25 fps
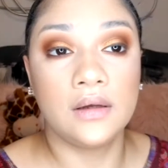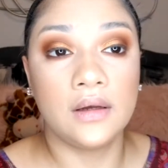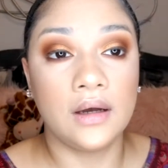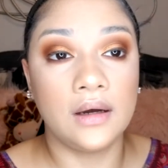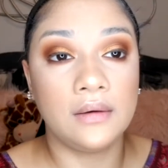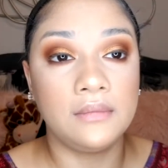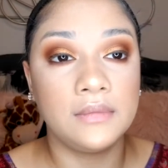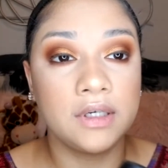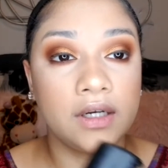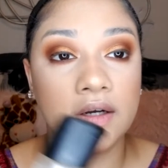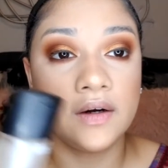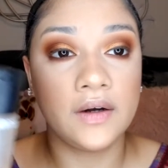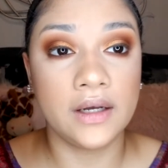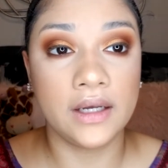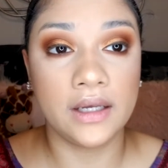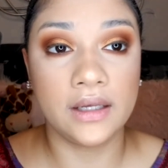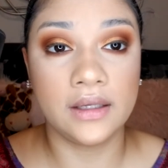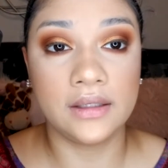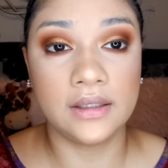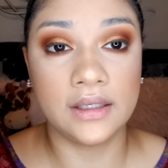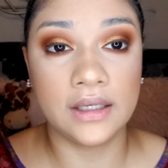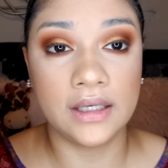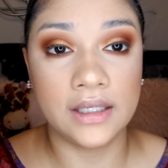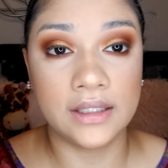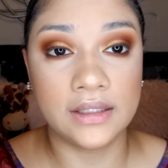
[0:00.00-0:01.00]
I'm going to go
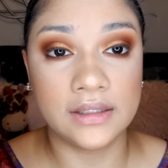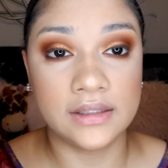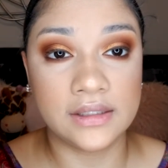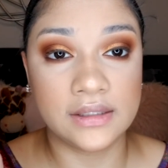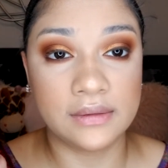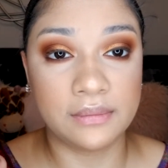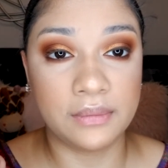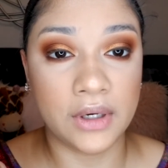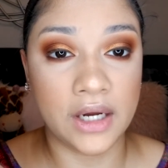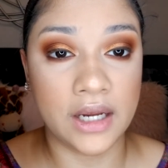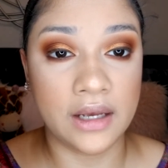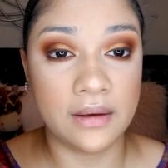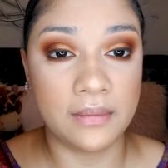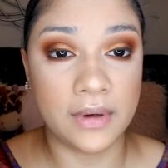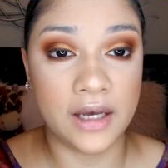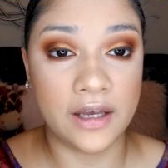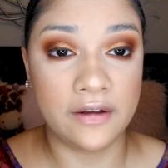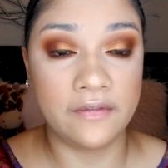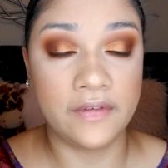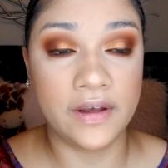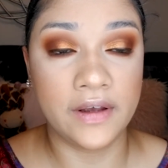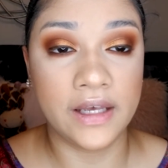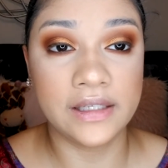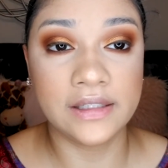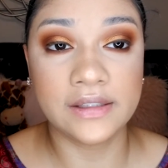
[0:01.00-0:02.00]
ahead and spray my
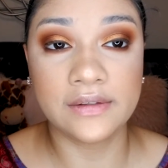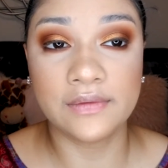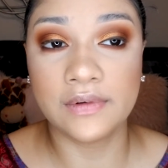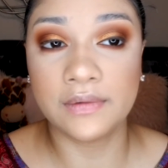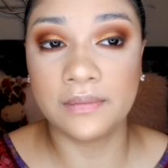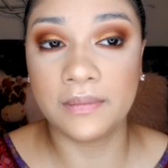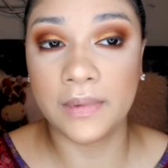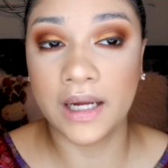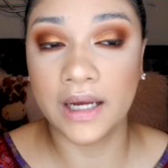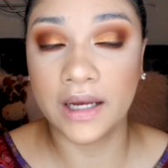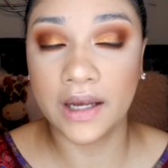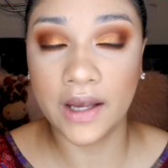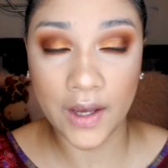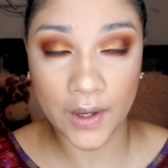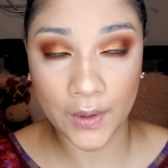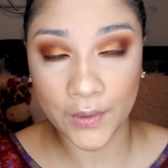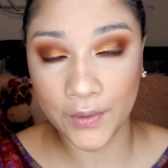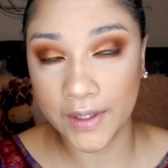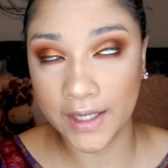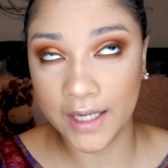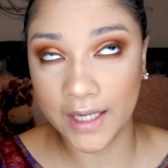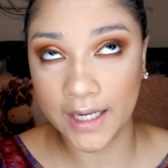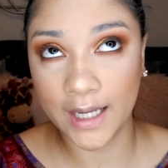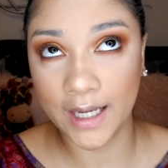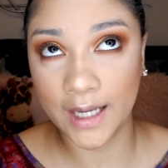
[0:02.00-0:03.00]
face with my
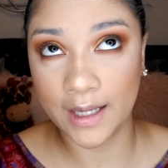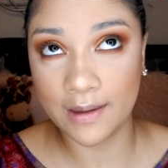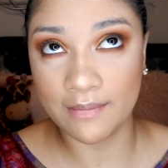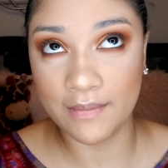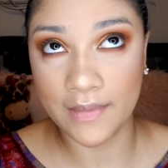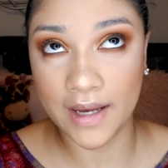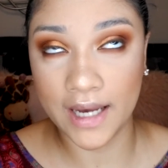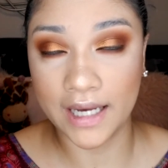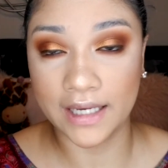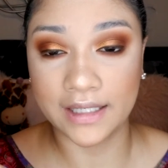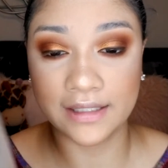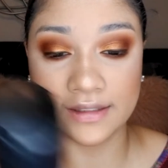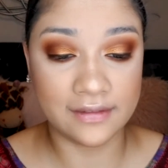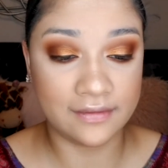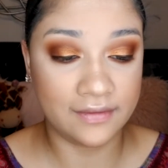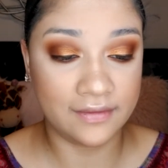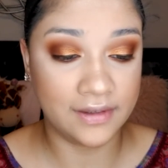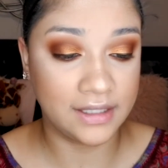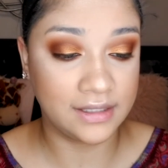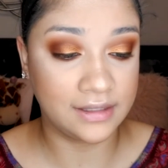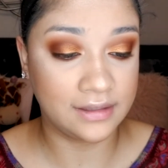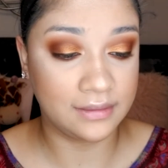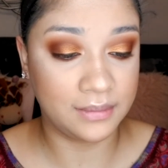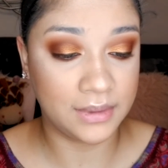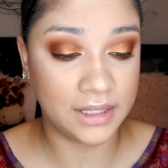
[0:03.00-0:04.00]
Coconut Max
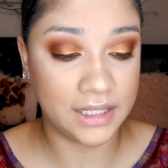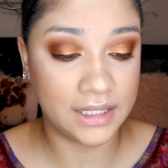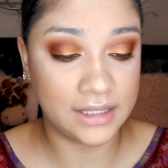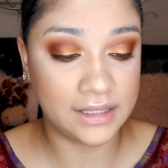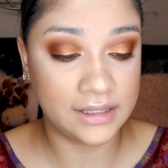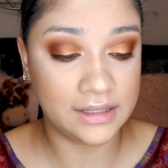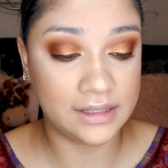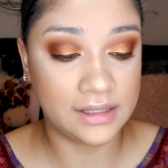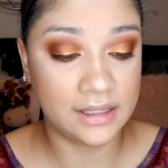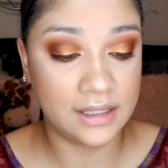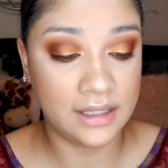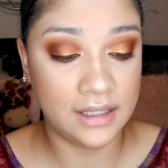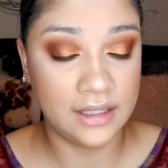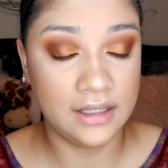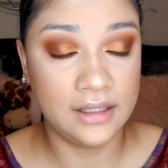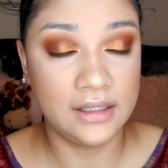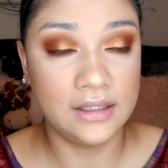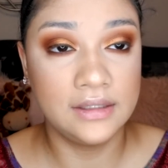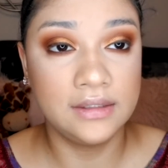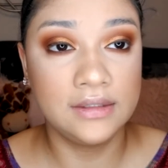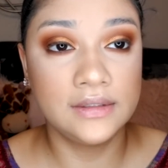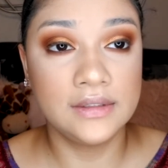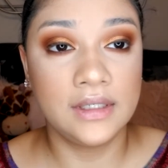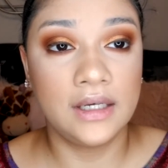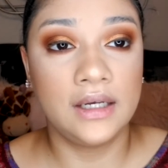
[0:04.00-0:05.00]
Fix Plus
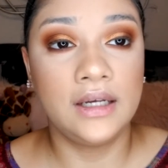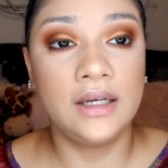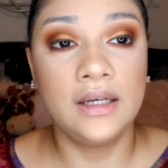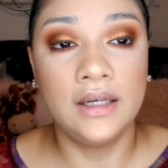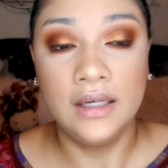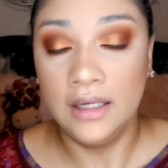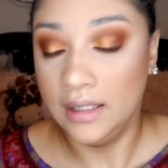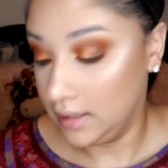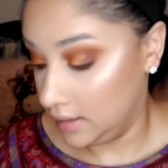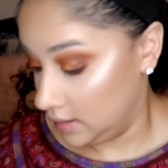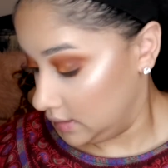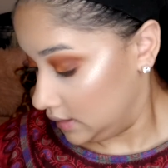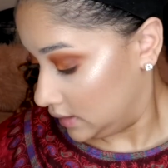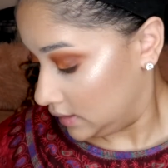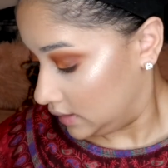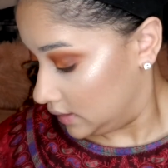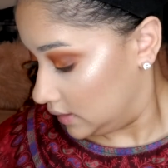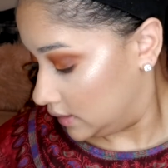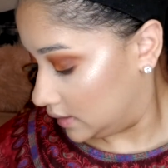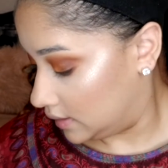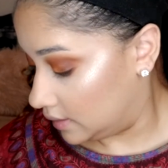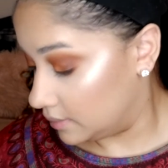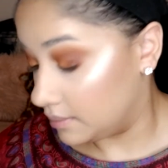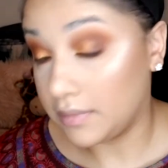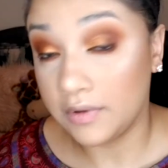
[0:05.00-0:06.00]

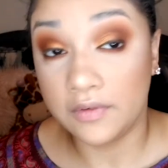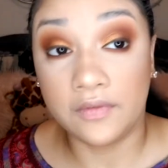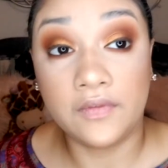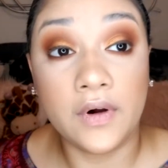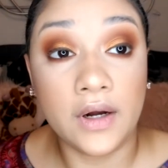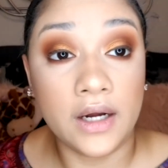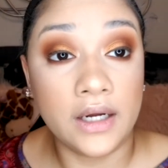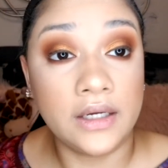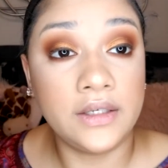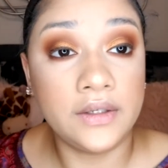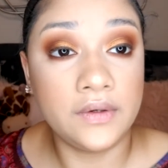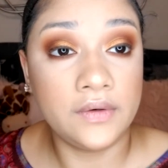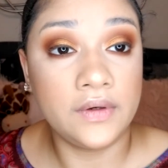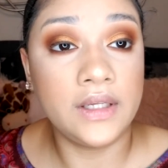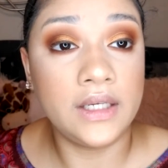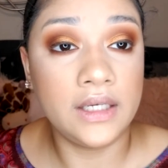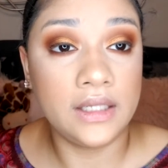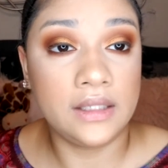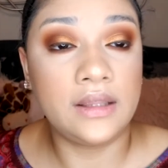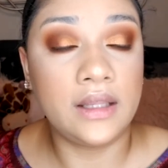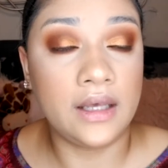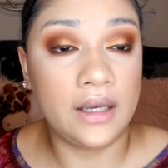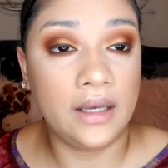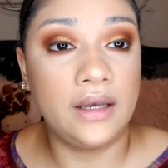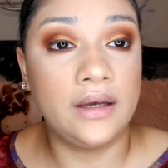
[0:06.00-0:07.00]
before I do
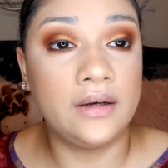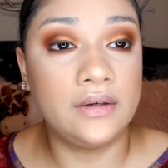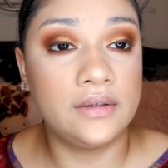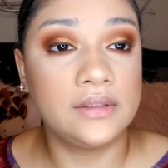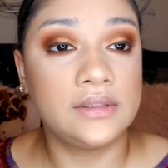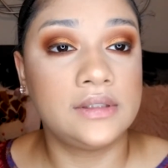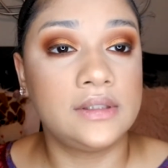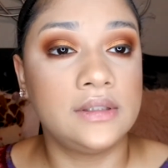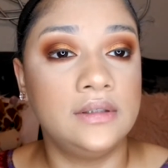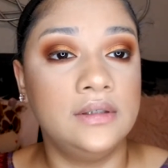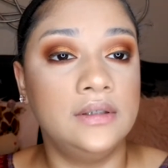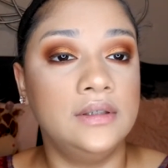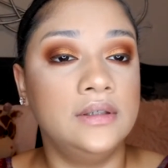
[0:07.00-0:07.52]
anything else.